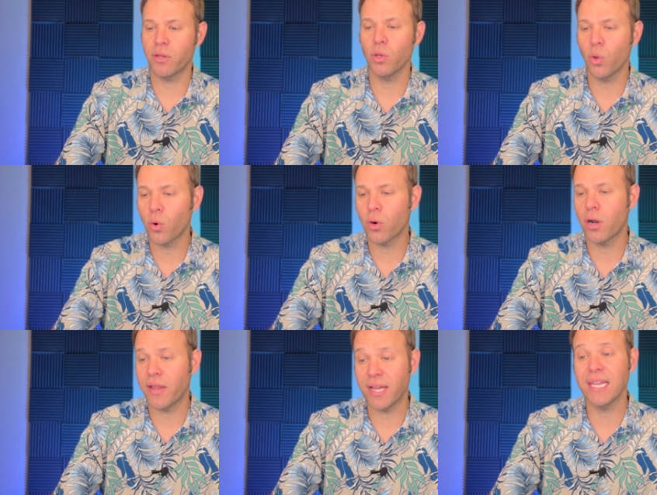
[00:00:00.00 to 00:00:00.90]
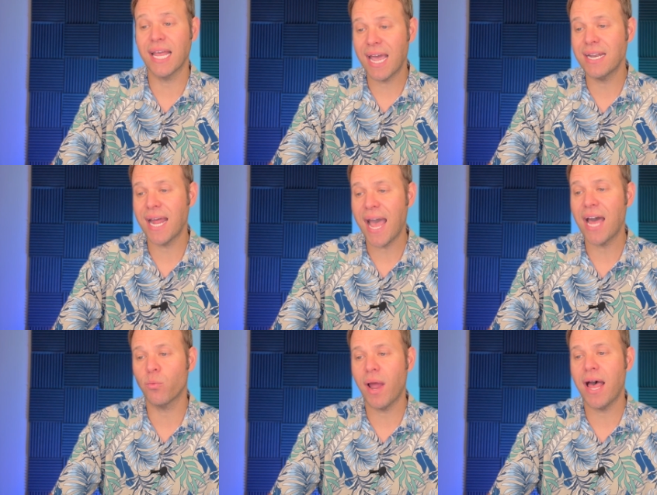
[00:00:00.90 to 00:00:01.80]
and the Lord and the land
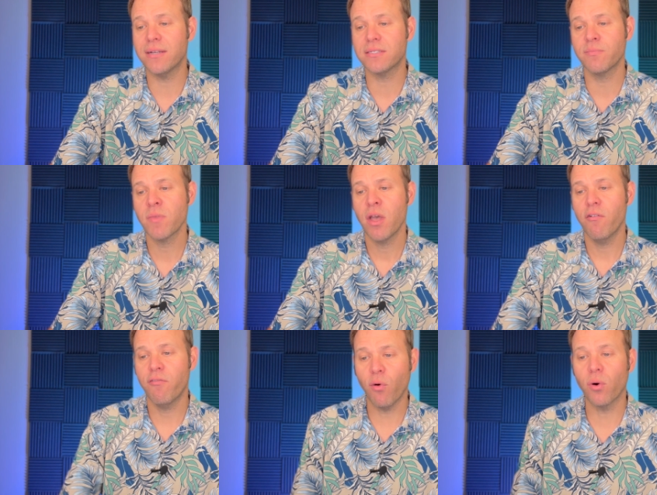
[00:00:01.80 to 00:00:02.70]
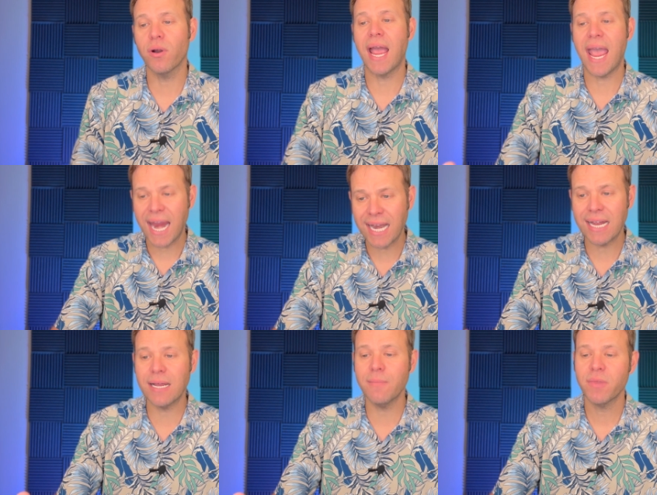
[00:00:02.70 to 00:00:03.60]
had rest for
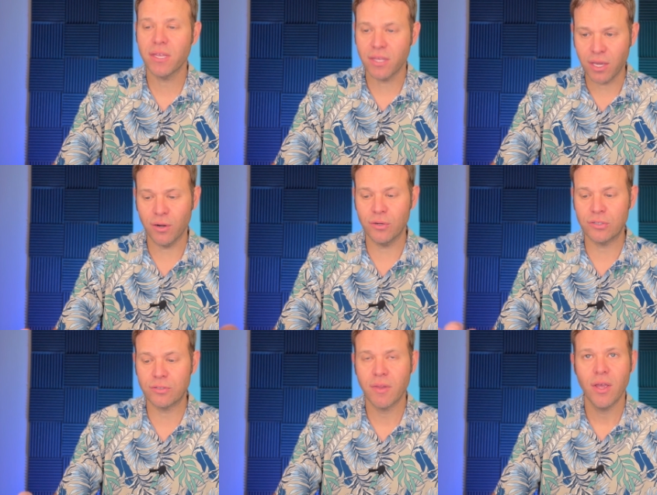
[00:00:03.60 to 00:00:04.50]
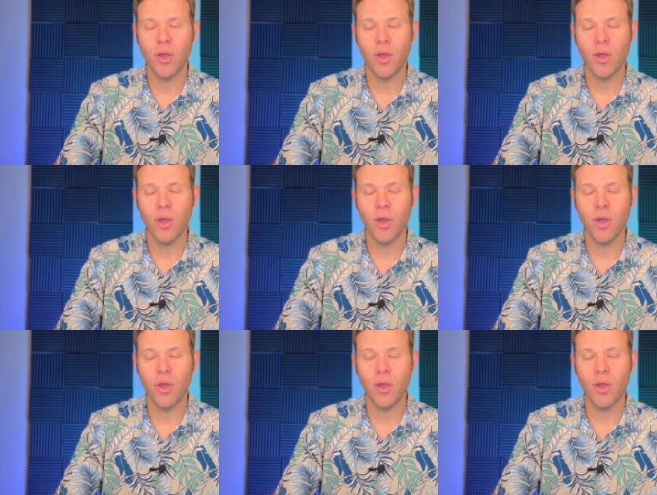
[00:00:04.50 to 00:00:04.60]
80 years.